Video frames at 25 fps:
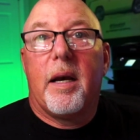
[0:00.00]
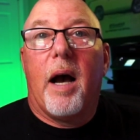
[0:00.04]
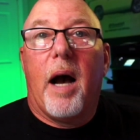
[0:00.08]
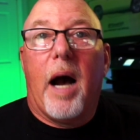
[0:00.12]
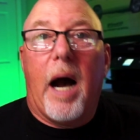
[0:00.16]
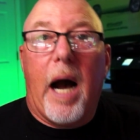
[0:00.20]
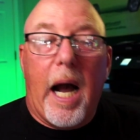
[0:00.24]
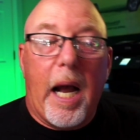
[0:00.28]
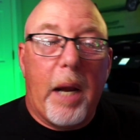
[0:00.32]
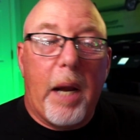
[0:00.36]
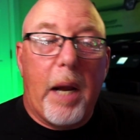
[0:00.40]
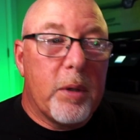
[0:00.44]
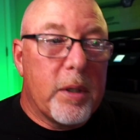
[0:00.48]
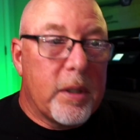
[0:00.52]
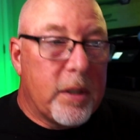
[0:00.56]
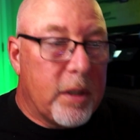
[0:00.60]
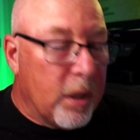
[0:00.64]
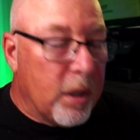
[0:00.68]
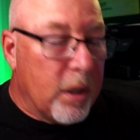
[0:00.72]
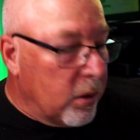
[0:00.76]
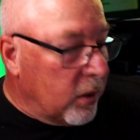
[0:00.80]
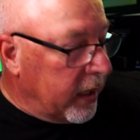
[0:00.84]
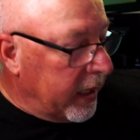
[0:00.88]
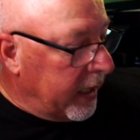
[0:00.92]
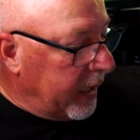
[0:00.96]
I would
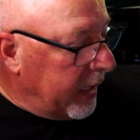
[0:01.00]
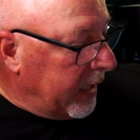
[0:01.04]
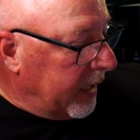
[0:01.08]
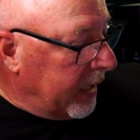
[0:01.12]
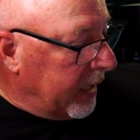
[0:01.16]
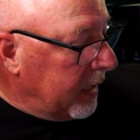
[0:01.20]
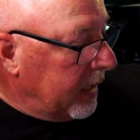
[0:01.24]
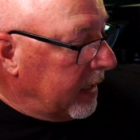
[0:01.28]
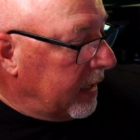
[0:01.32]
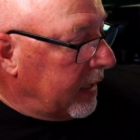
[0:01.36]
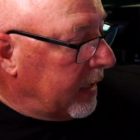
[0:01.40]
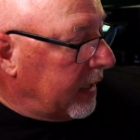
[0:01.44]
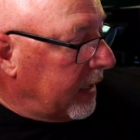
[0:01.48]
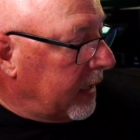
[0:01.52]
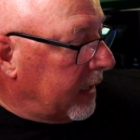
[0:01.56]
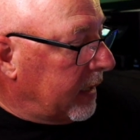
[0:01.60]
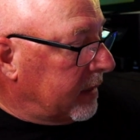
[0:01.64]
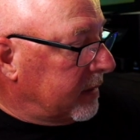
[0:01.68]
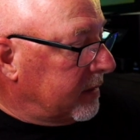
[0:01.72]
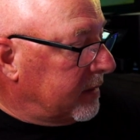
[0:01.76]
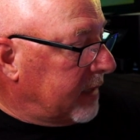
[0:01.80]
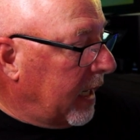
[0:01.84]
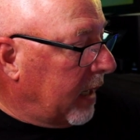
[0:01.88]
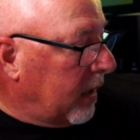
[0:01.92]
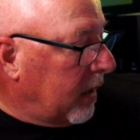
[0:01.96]
go ahead
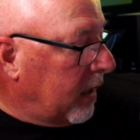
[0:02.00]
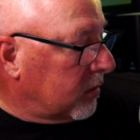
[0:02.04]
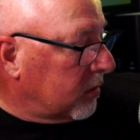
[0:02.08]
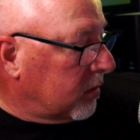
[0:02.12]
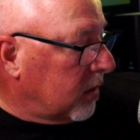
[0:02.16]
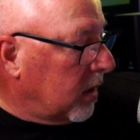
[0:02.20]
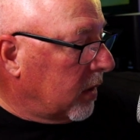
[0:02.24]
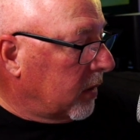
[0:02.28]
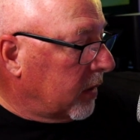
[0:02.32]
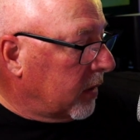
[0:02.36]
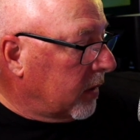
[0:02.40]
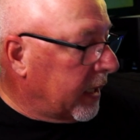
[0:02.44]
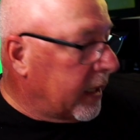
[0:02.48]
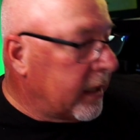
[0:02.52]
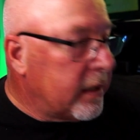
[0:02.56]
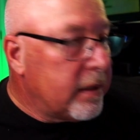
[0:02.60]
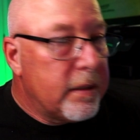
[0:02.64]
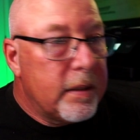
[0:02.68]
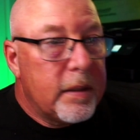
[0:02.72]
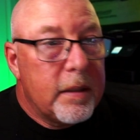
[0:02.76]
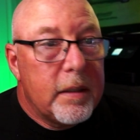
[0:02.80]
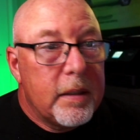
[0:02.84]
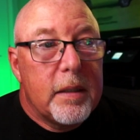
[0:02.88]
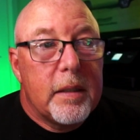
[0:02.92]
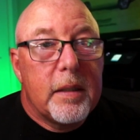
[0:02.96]
and download it.
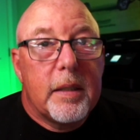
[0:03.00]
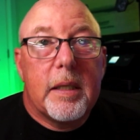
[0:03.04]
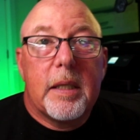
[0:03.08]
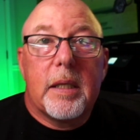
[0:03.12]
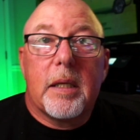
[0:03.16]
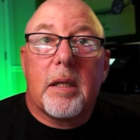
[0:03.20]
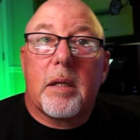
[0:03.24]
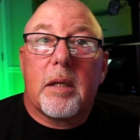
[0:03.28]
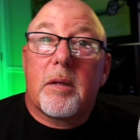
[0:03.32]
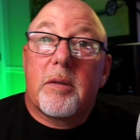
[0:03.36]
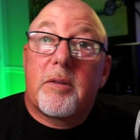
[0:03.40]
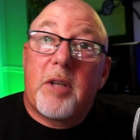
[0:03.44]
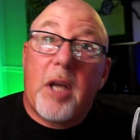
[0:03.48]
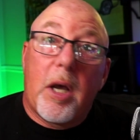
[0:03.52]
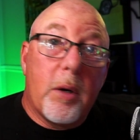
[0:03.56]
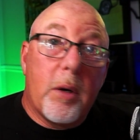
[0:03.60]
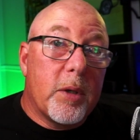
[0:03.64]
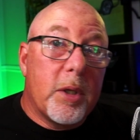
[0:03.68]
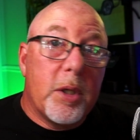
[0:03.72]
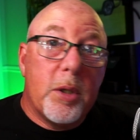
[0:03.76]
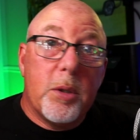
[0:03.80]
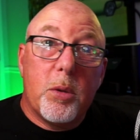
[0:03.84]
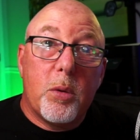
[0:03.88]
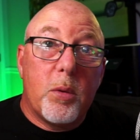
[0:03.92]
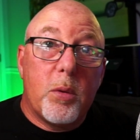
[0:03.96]
It'll tell
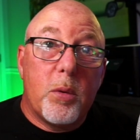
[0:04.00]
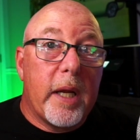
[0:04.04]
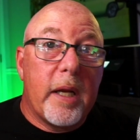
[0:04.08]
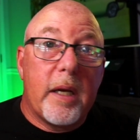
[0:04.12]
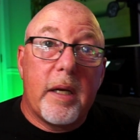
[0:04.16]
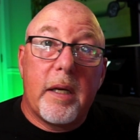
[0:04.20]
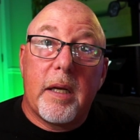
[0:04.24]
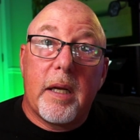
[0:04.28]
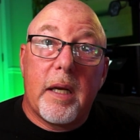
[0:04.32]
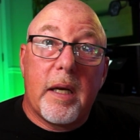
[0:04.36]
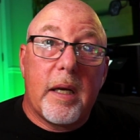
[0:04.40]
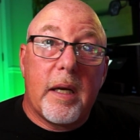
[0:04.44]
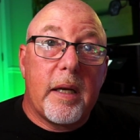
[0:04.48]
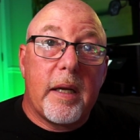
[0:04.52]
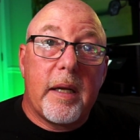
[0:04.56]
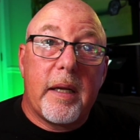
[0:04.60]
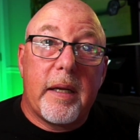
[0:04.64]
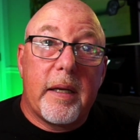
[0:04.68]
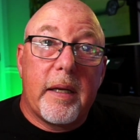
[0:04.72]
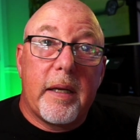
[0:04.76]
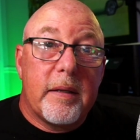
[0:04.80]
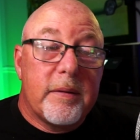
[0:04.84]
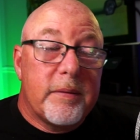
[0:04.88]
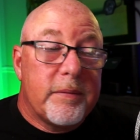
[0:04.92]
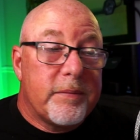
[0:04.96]
you when uh,
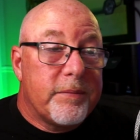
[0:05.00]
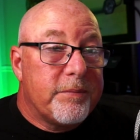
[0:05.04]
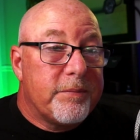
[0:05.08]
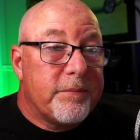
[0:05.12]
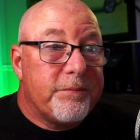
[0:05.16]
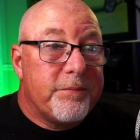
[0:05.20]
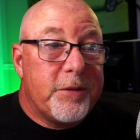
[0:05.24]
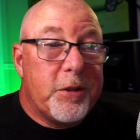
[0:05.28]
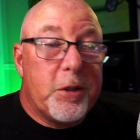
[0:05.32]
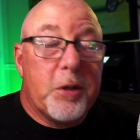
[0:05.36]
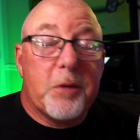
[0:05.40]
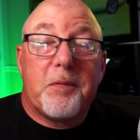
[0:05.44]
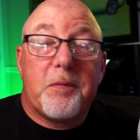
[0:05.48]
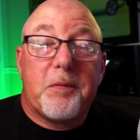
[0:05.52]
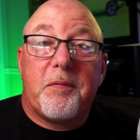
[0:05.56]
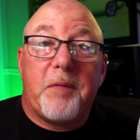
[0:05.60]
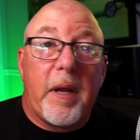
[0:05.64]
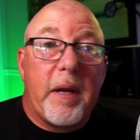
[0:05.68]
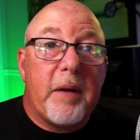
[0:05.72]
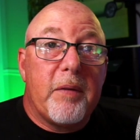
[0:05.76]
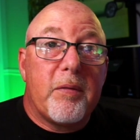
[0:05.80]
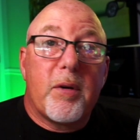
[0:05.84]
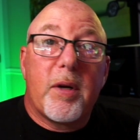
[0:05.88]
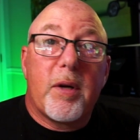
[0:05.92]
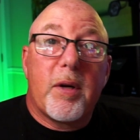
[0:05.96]
your
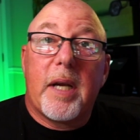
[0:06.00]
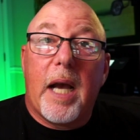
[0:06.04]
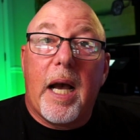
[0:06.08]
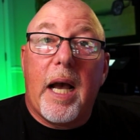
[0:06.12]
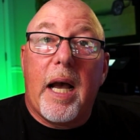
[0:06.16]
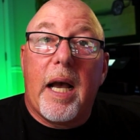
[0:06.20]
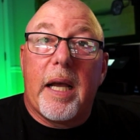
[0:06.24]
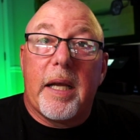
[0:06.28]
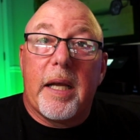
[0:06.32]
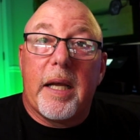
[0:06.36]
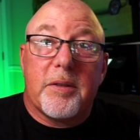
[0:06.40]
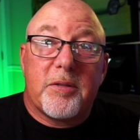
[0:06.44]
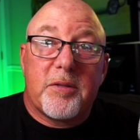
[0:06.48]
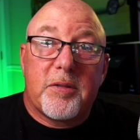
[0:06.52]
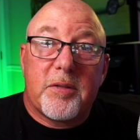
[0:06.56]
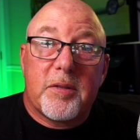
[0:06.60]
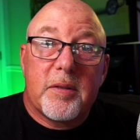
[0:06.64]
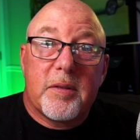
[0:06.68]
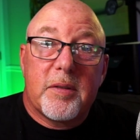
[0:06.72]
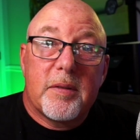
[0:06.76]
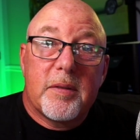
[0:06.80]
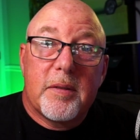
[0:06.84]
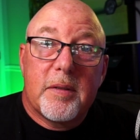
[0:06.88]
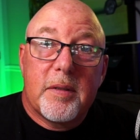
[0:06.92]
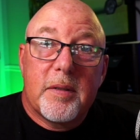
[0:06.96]
favorite guys
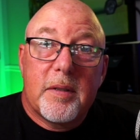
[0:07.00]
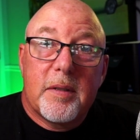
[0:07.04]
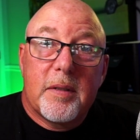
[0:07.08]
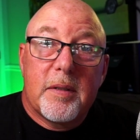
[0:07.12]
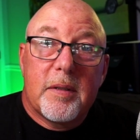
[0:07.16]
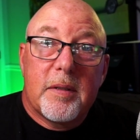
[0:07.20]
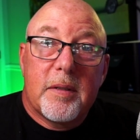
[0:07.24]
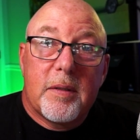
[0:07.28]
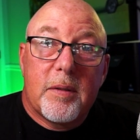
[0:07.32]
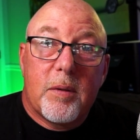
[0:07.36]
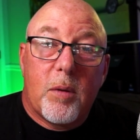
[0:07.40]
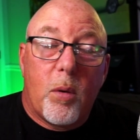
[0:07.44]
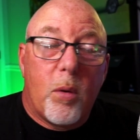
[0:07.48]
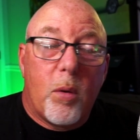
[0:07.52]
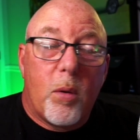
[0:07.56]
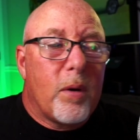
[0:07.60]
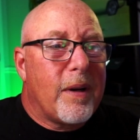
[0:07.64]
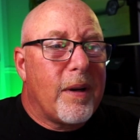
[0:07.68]
or